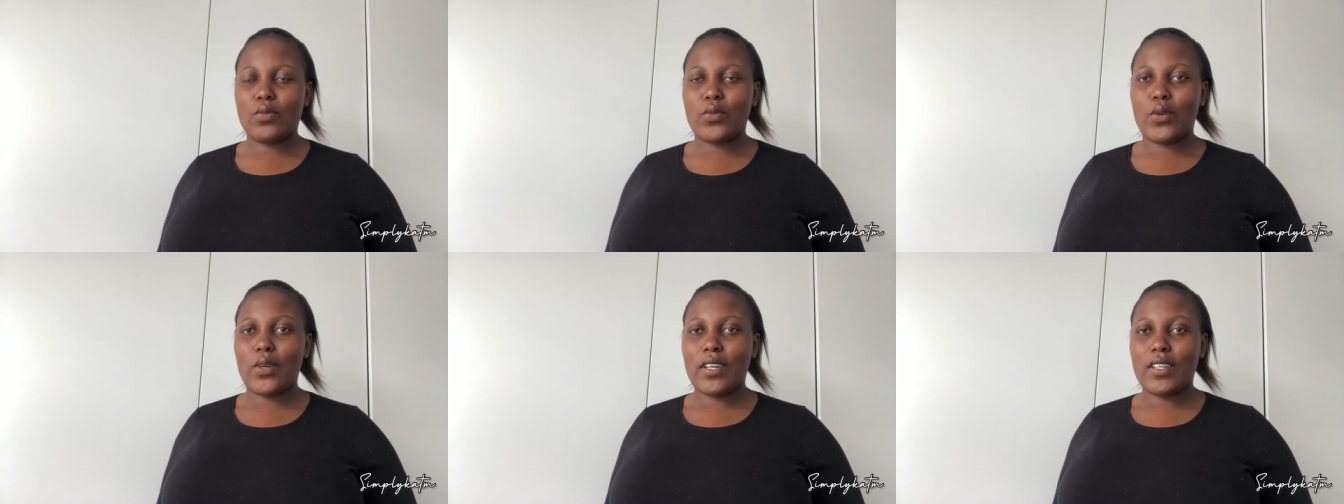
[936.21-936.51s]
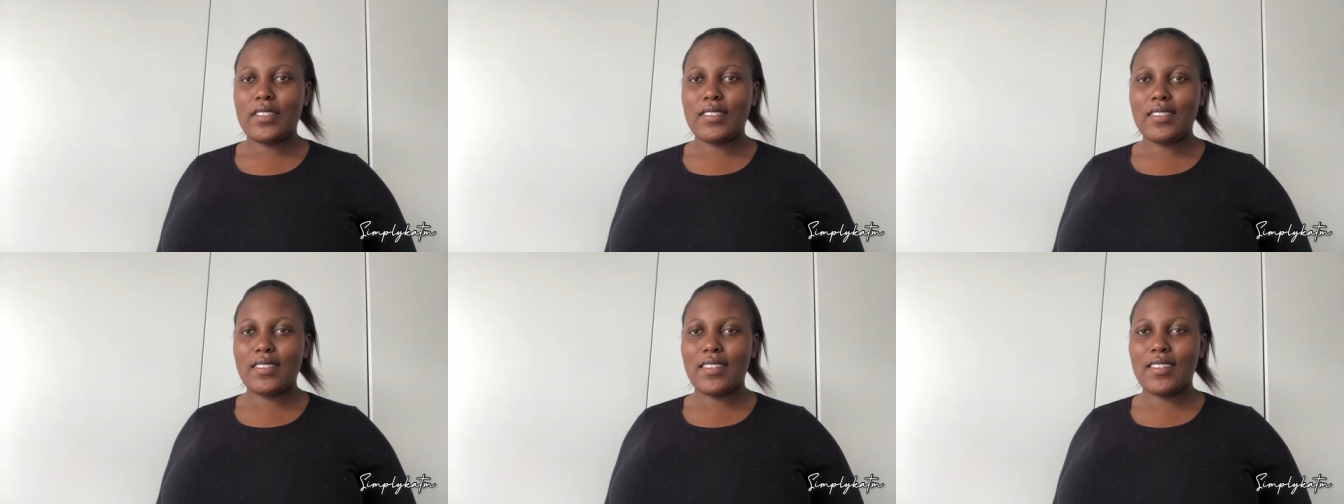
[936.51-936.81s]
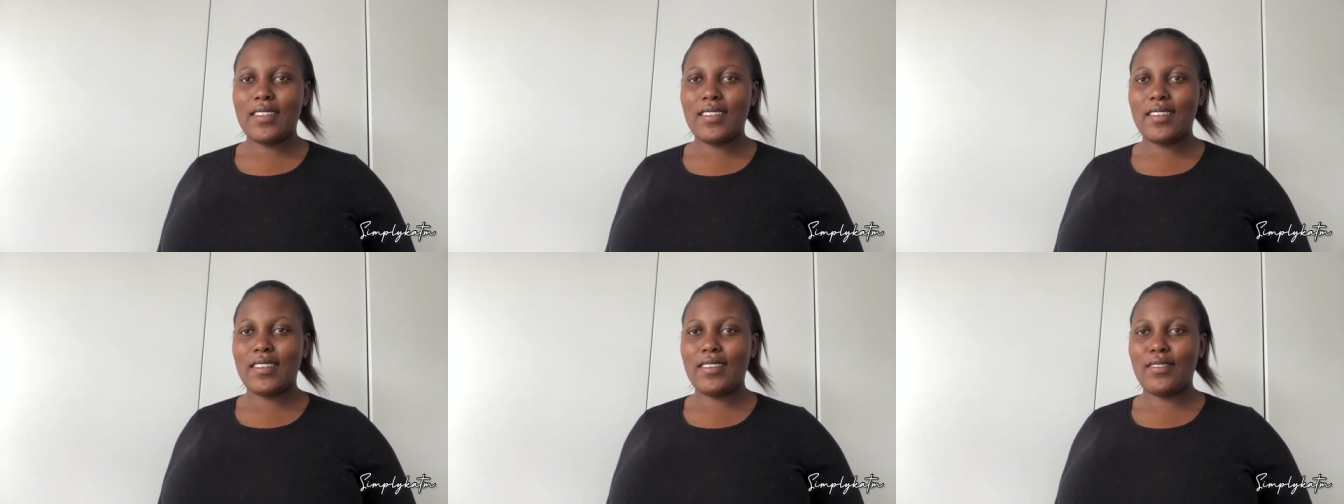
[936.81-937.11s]
weight.
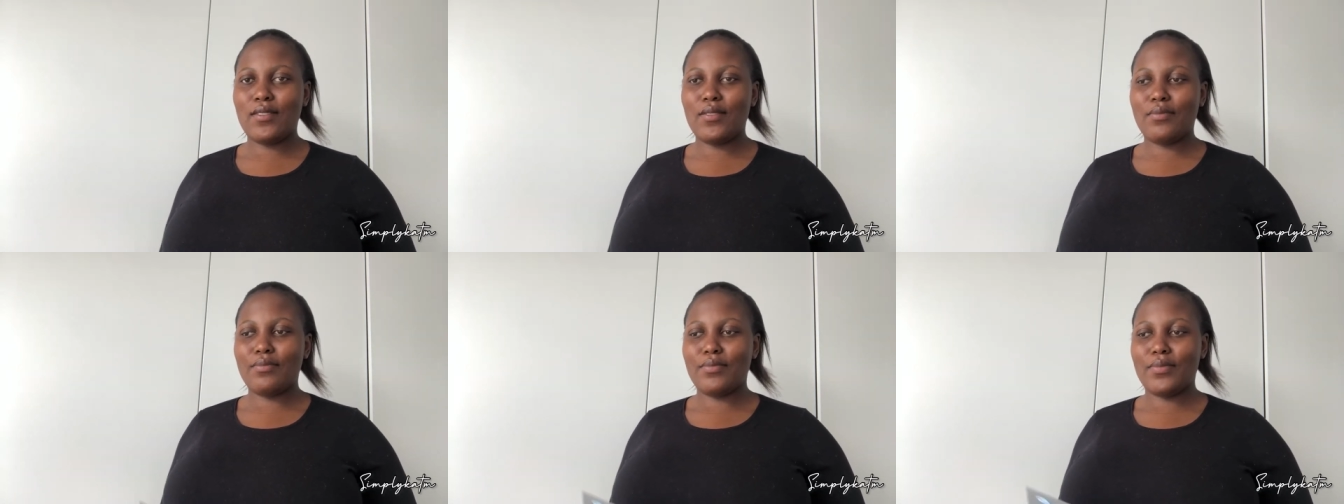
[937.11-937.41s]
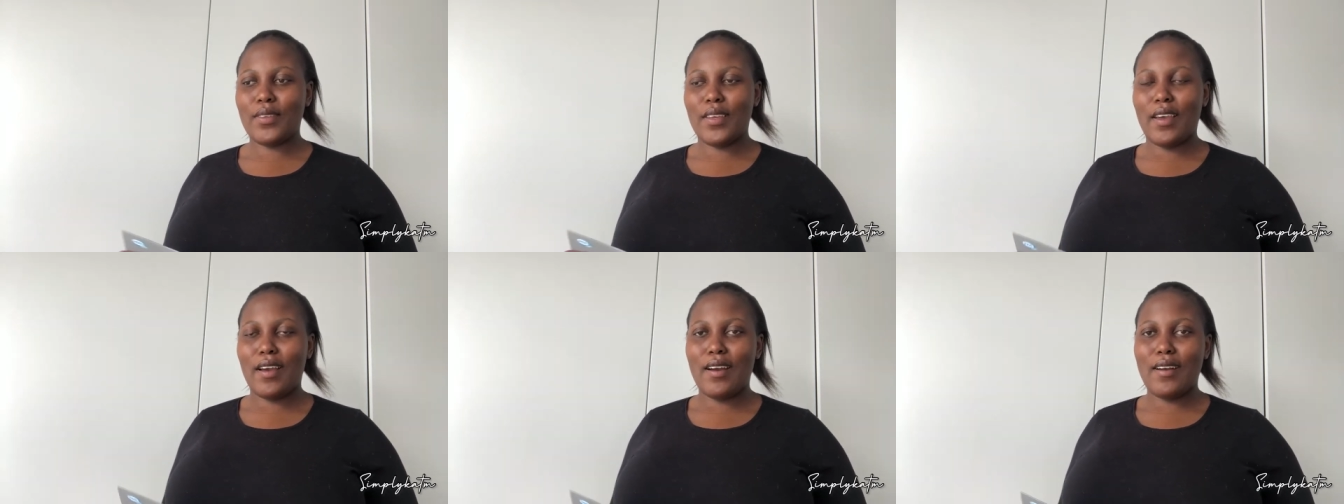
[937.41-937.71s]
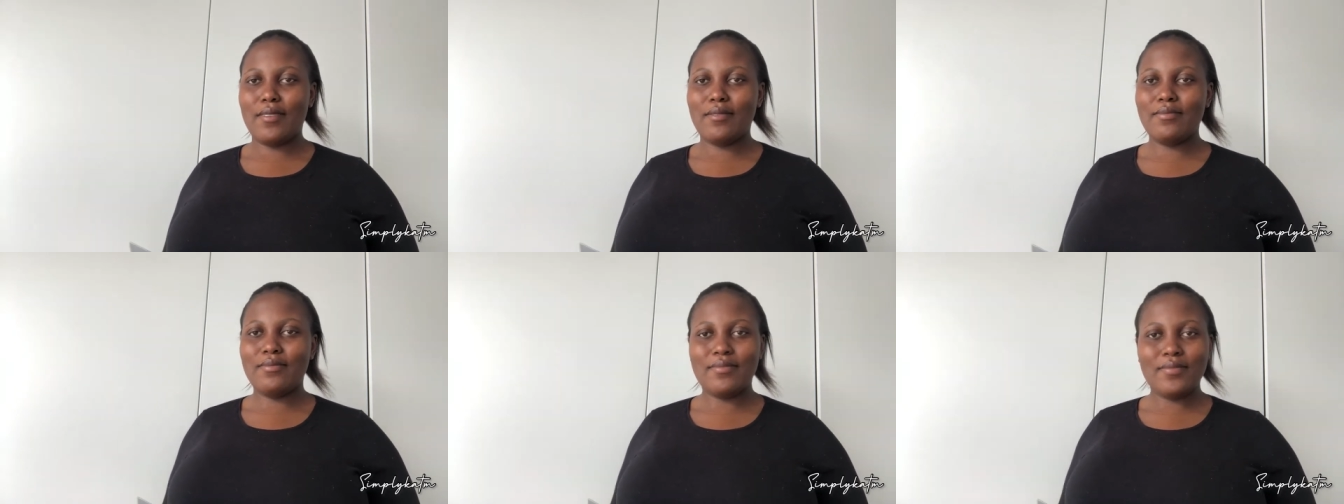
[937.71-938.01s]
Yeah.
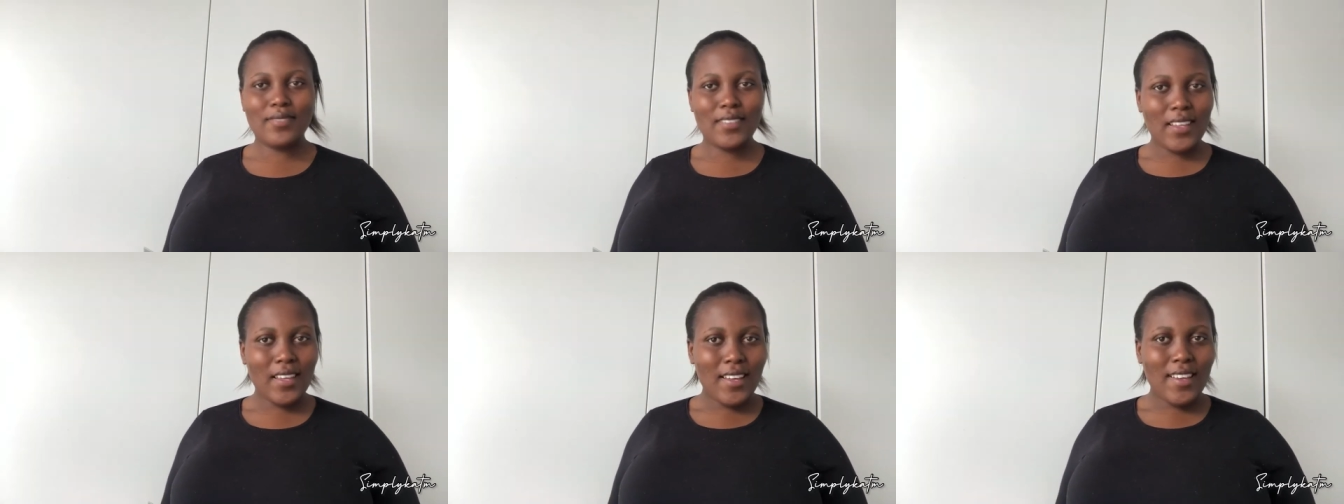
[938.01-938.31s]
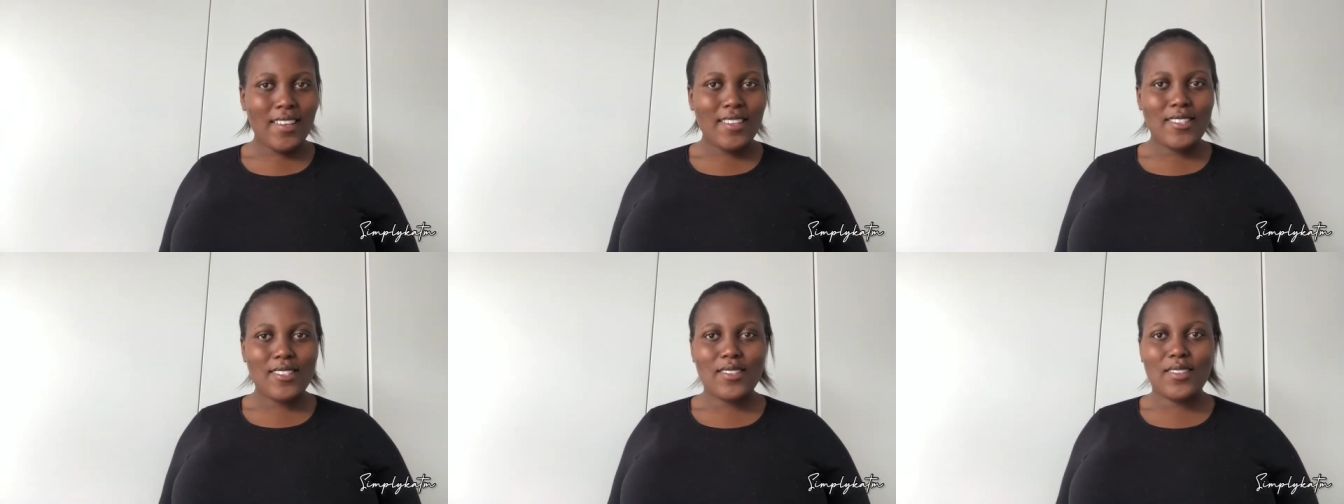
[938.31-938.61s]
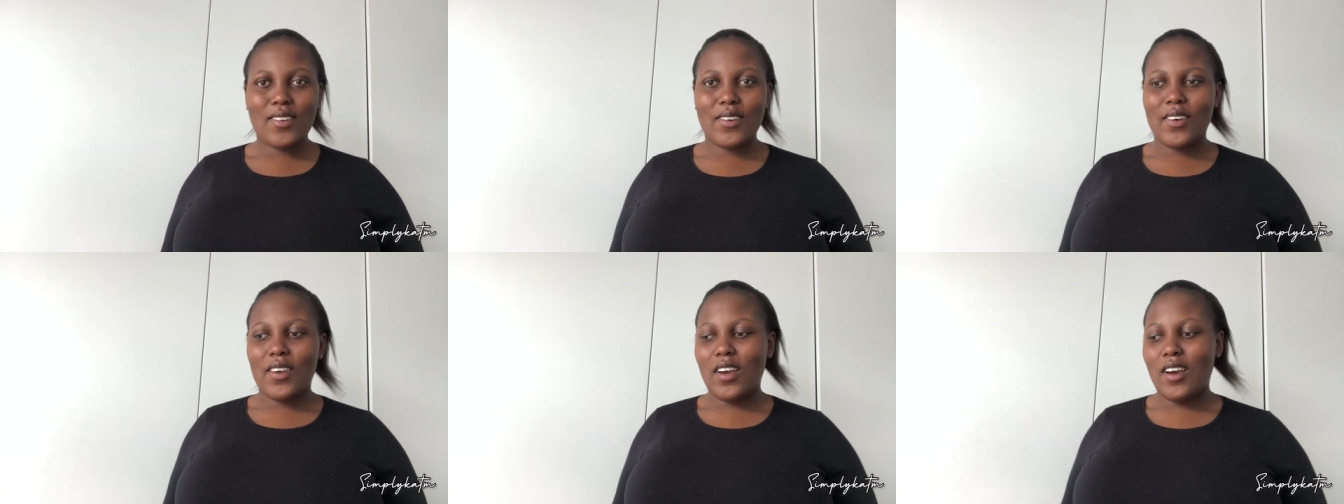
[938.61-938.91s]

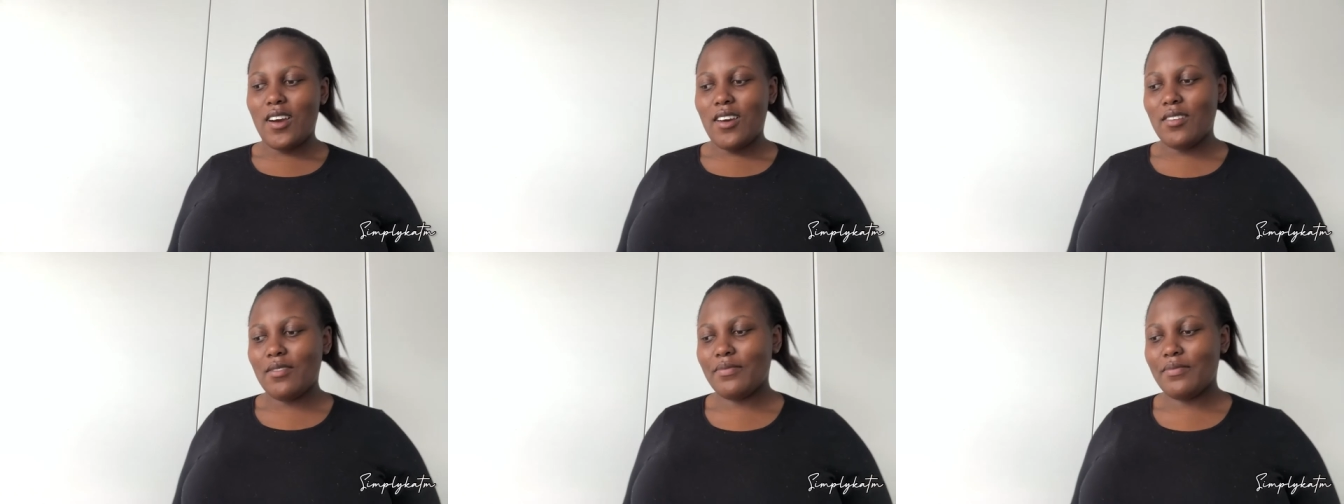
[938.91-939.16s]
So yeah.